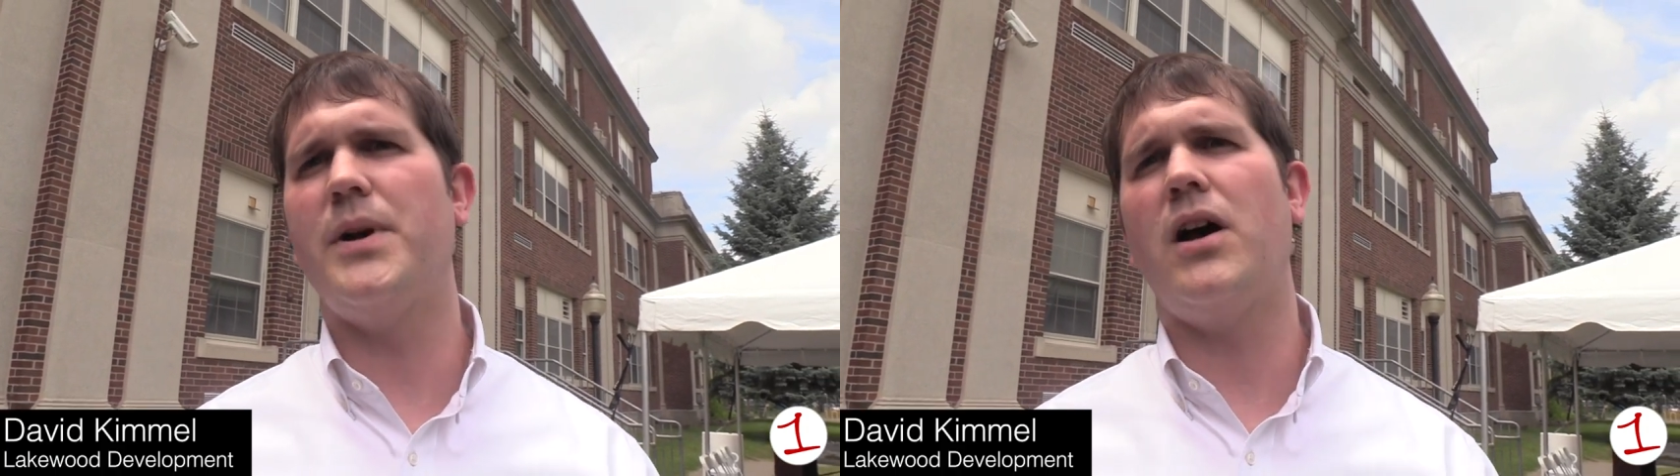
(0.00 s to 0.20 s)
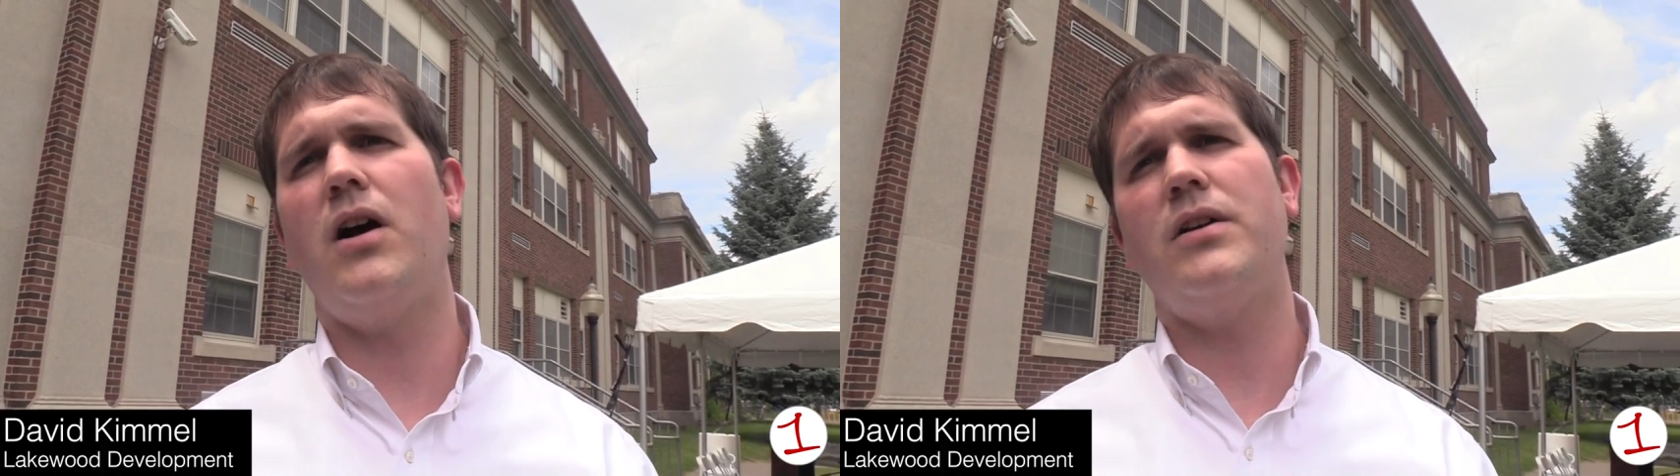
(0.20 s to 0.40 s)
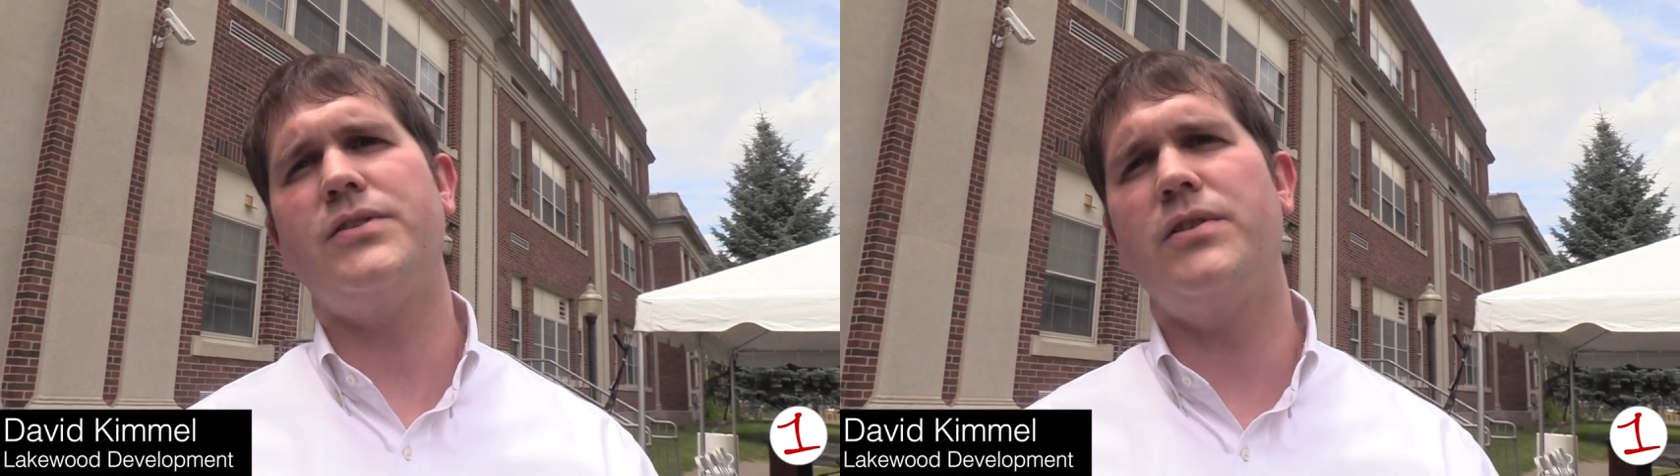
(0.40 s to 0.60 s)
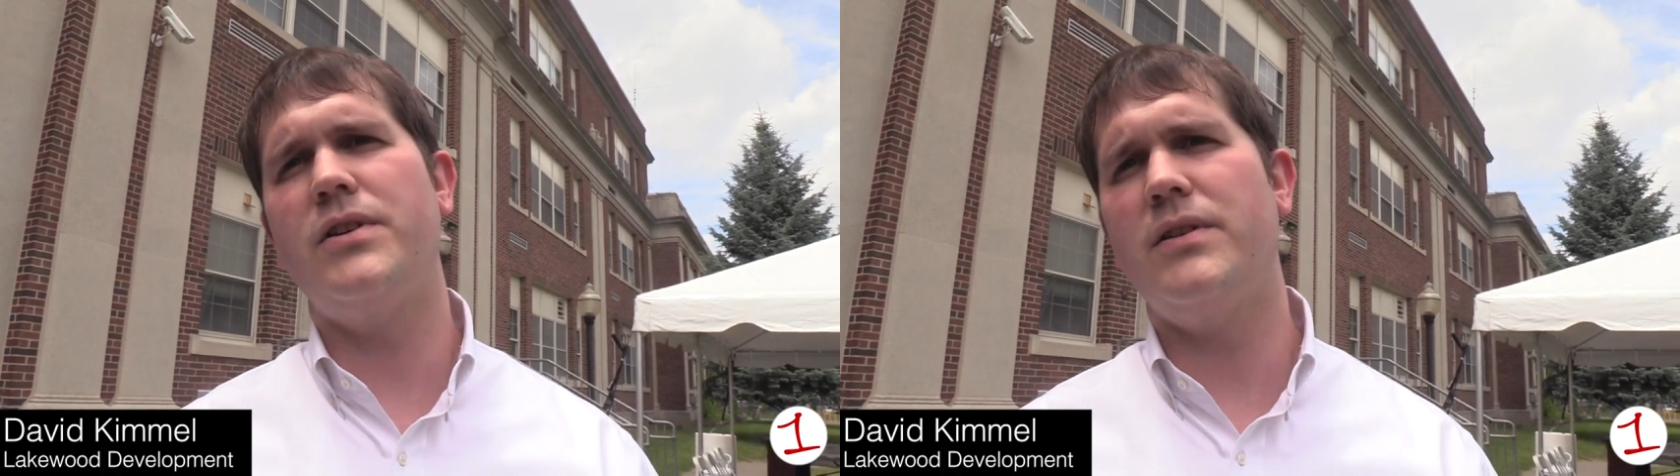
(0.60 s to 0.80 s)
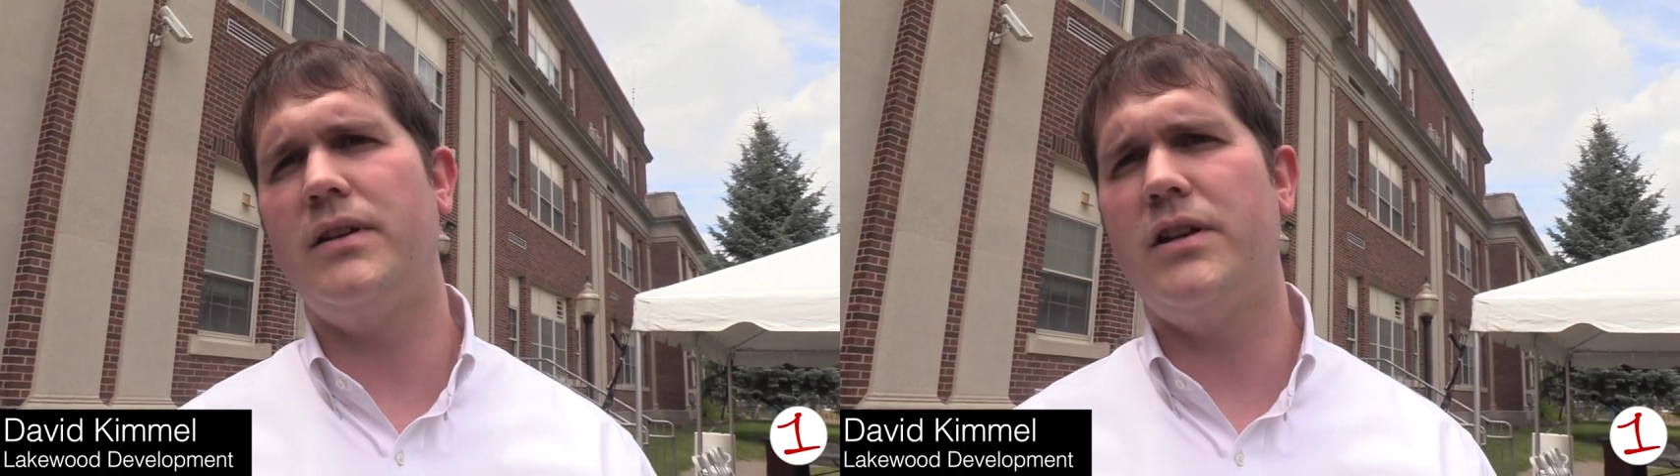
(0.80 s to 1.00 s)
but also
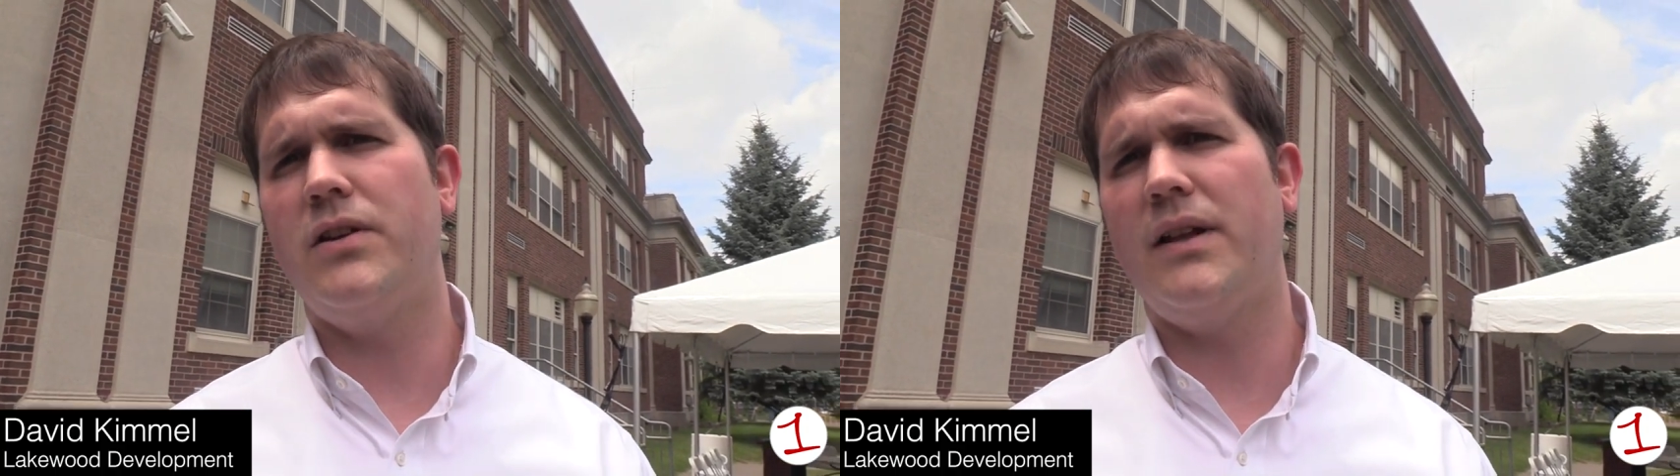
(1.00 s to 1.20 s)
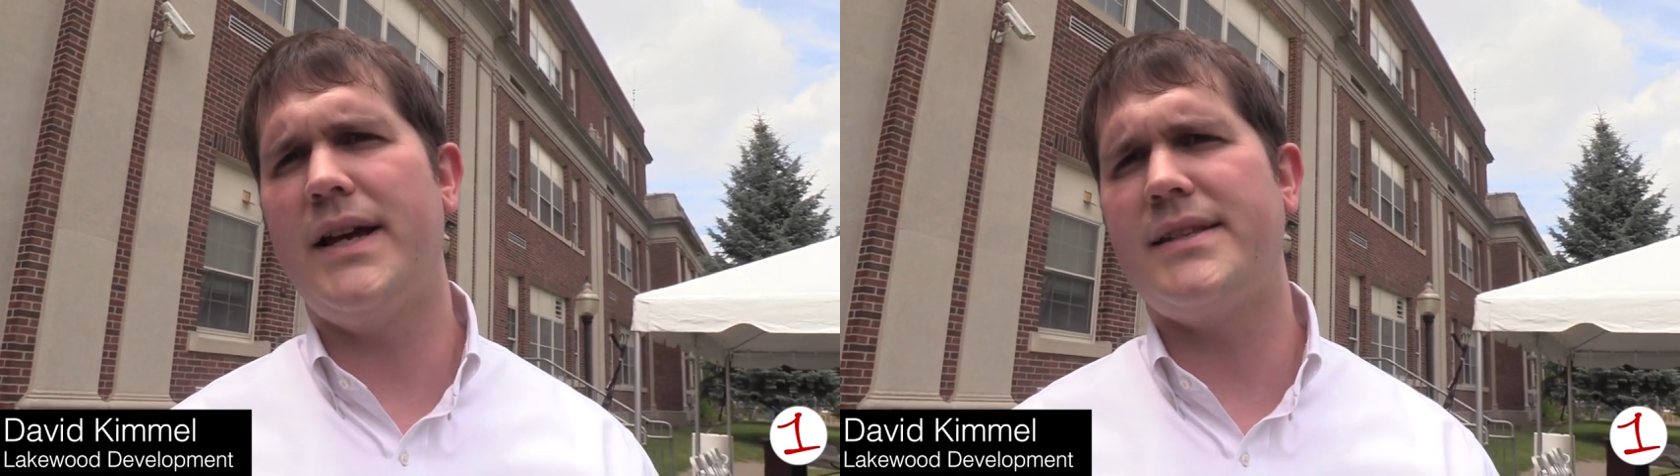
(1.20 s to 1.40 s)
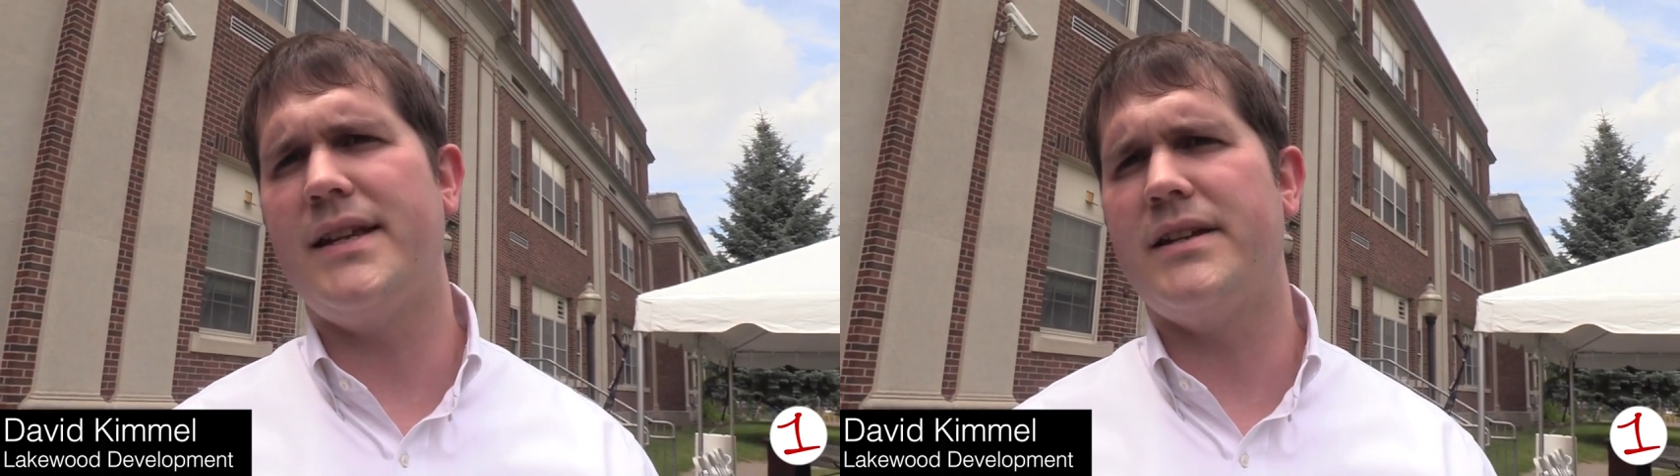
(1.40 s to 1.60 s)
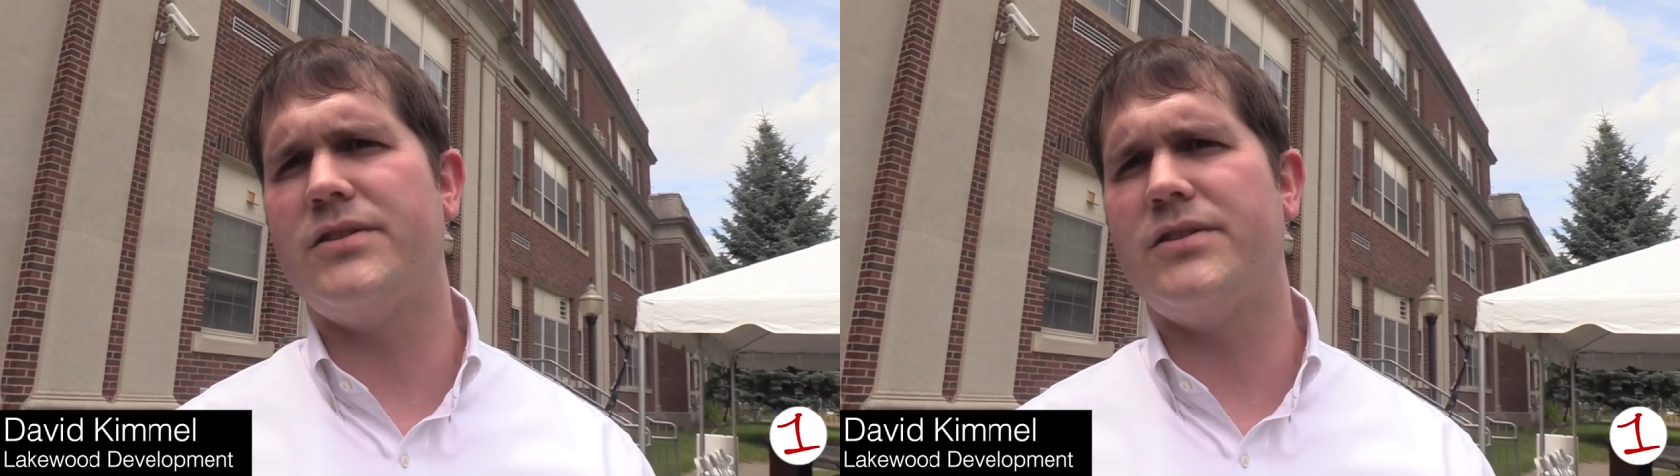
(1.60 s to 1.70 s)
utilizing